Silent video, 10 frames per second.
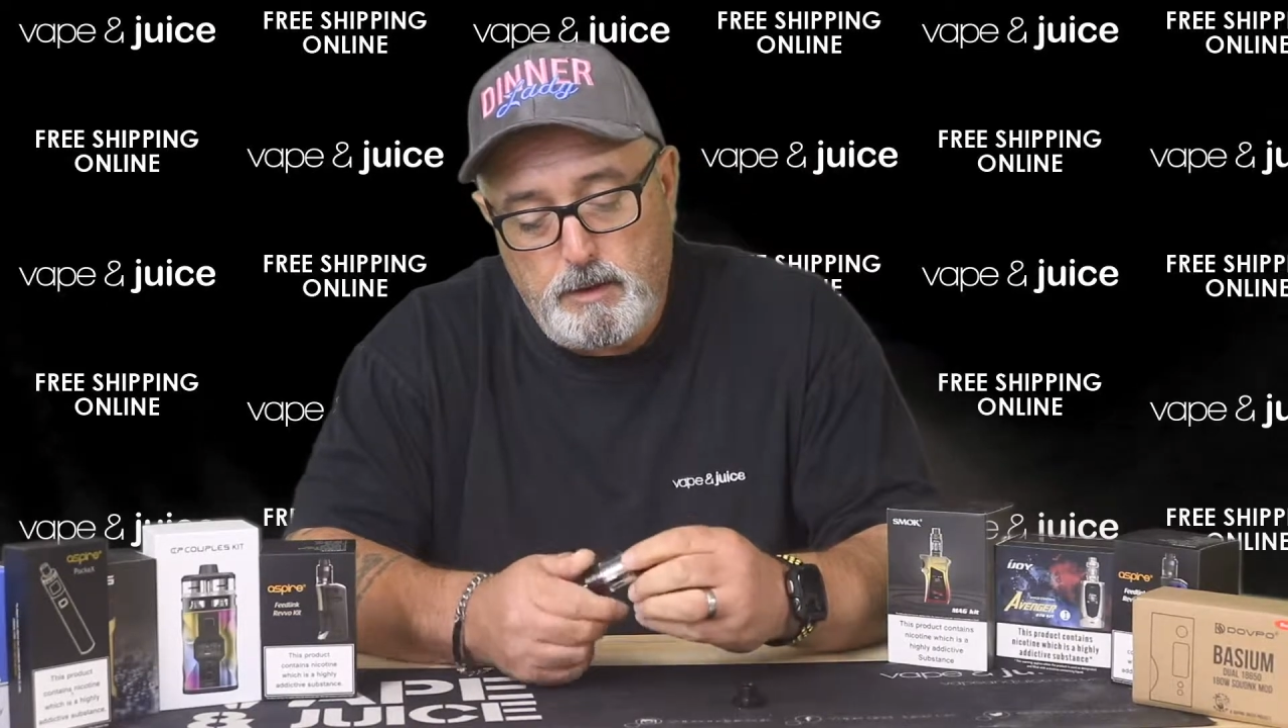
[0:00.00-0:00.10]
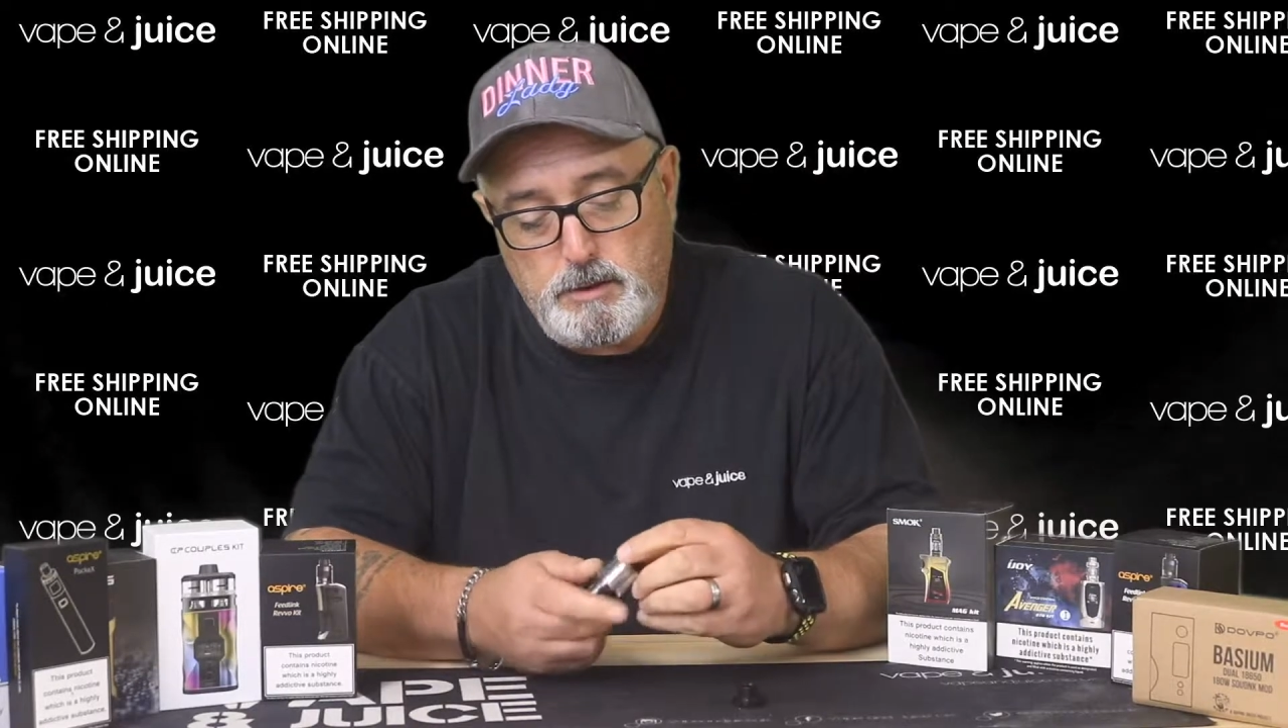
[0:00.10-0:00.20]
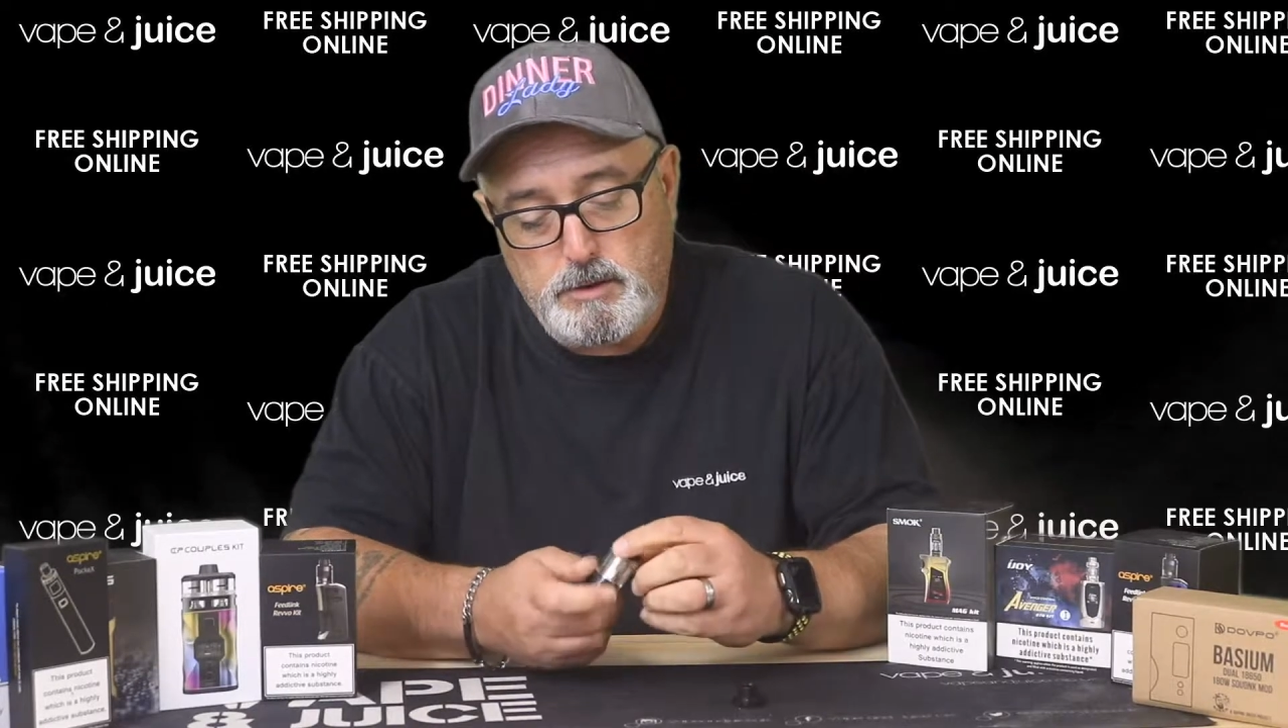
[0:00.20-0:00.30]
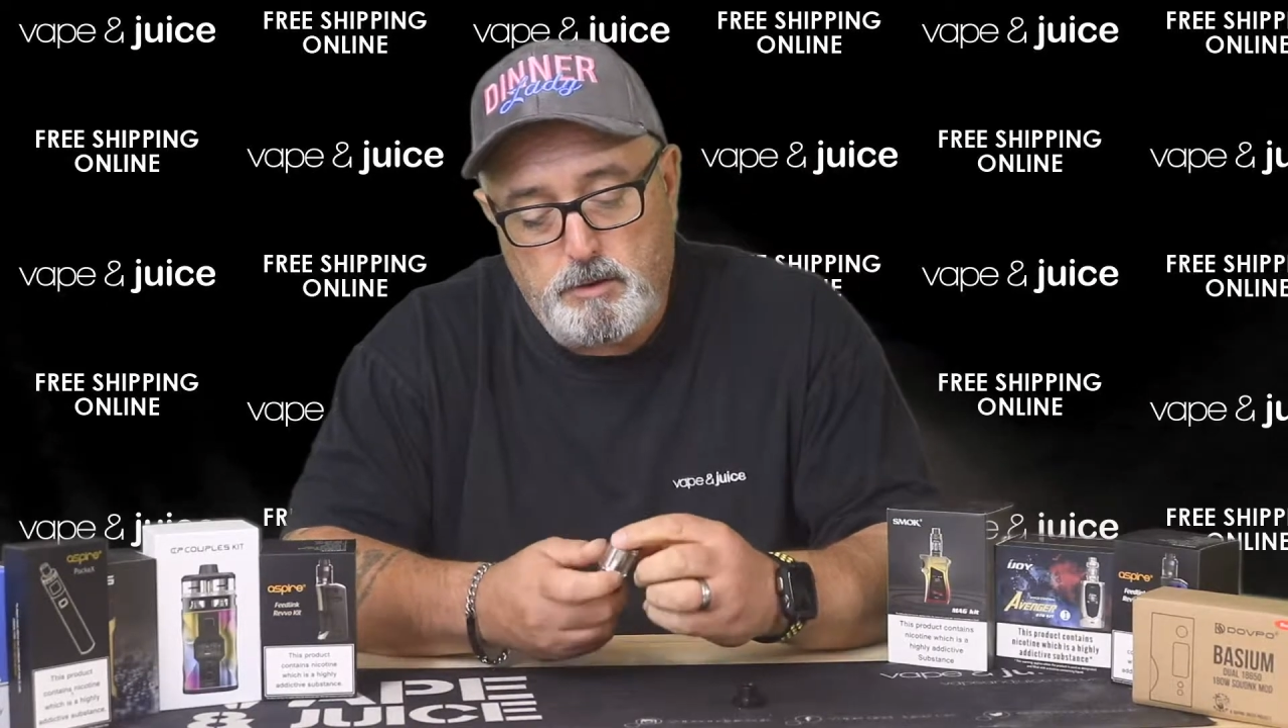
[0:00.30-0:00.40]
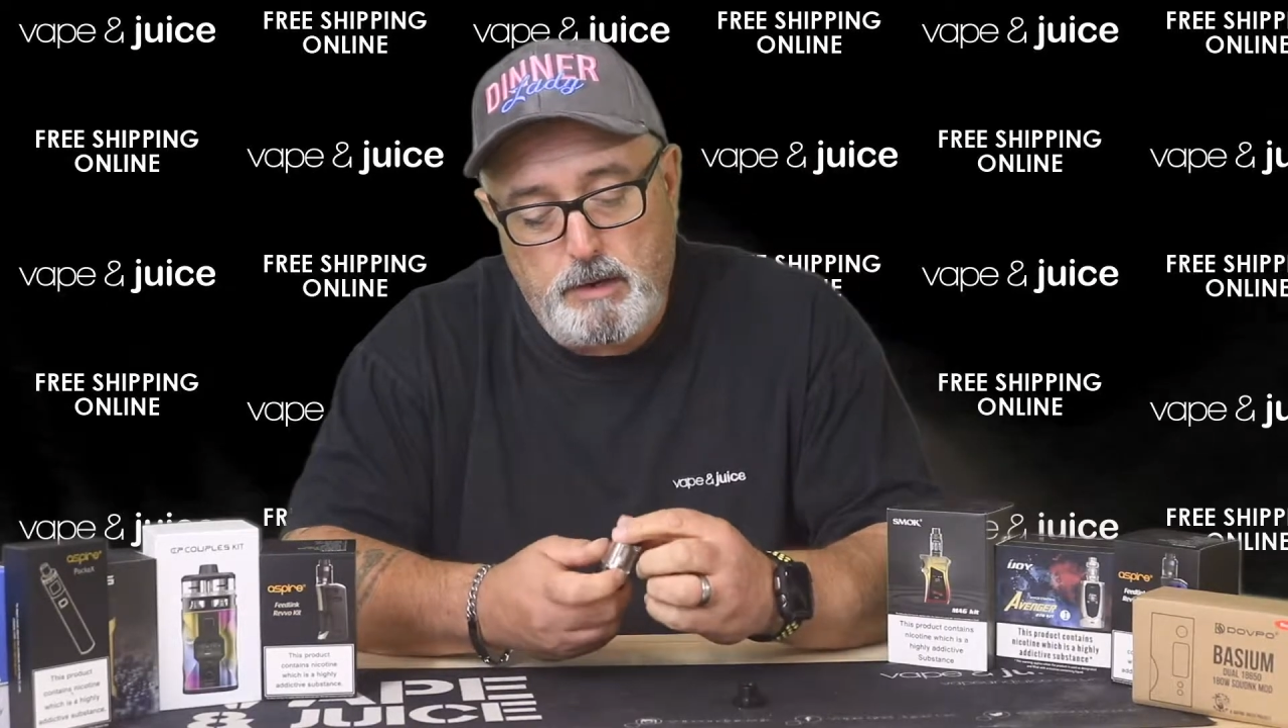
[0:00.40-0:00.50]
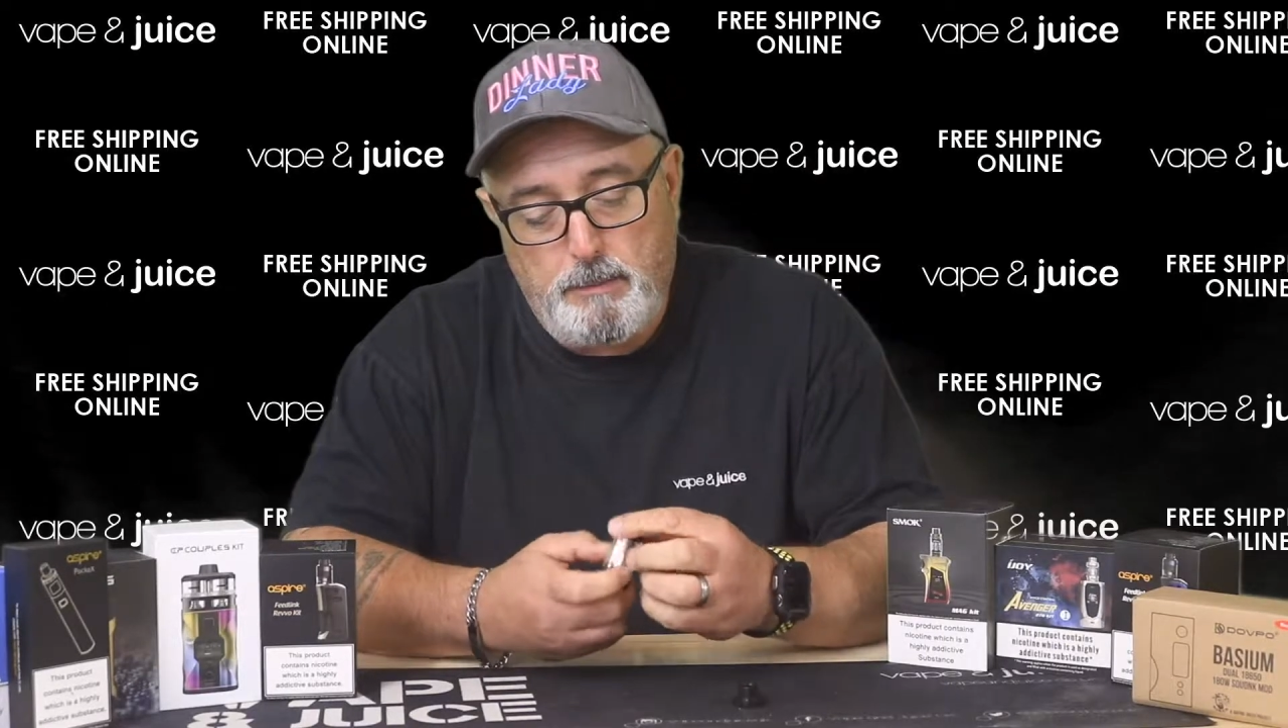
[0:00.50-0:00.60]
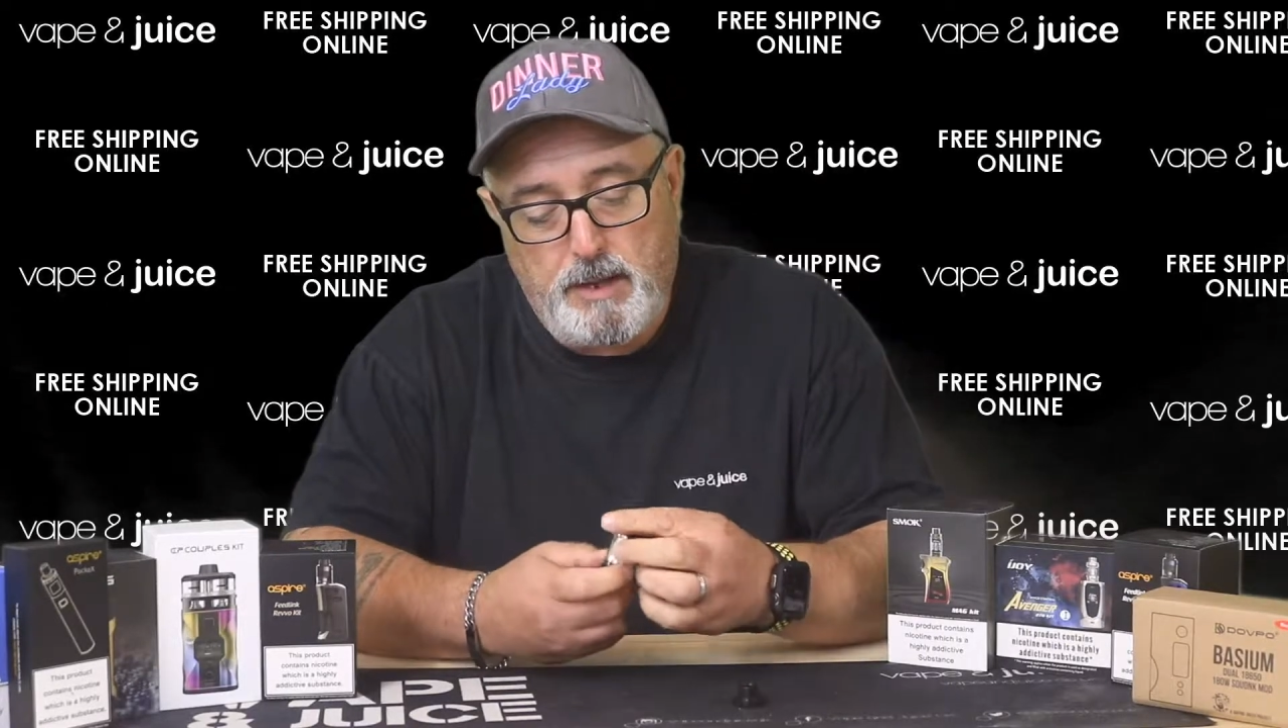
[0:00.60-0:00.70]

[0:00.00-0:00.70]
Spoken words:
screw that